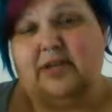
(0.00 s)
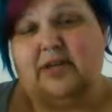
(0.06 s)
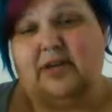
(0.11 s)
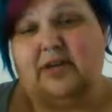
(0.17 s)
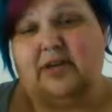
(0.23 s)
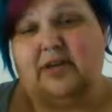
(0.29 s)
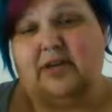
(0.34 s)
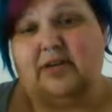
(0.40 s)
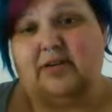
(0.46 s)
you
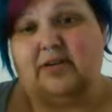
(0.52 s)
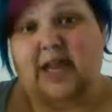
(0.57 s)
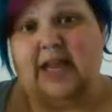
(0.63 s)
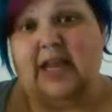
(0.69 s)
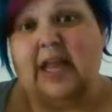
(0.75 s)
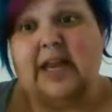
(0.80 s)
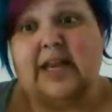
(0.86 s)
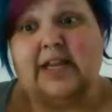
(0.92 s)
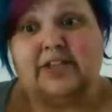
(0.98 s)
know,
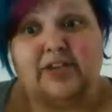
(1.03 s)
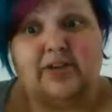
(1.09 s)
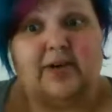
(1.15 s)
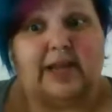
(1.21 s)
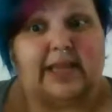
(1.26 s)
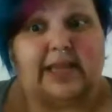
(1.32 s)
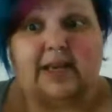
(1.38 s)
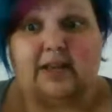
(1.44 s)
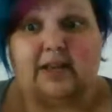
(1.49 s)
I do.
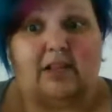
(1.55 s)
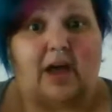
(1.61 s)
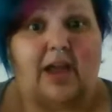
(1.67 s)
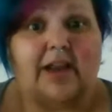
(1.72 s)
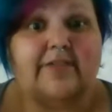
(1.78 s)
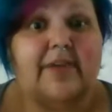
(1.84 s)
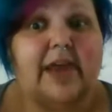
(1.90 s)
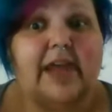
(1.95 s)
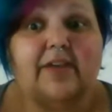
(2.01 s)
I get a
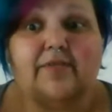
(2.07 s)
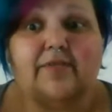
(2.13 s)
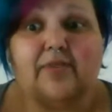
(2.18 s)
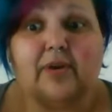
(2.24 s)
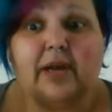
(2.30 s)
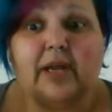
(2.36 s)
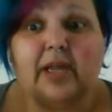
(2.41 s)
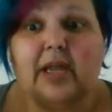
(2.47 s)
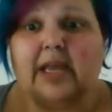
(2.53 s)
lot of hate
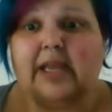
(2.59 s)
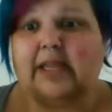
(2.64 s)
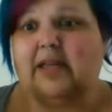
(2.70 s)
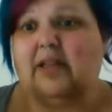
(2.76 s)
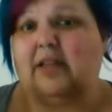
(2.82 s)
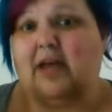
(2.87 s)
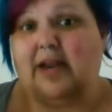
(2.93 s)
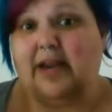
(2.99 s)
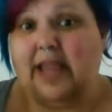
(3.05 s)
for it. I
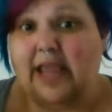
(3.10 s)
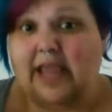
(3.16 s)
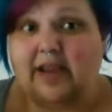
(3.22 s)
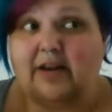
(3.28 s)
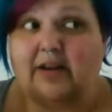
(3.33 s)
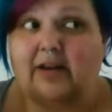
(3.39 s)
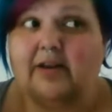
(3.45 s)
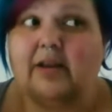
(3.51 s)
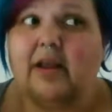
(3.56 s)
get a lot of
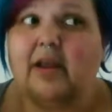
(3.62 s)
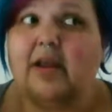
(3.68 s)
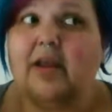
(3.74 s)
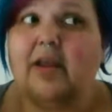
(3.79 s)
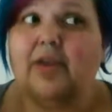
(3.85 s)
hate on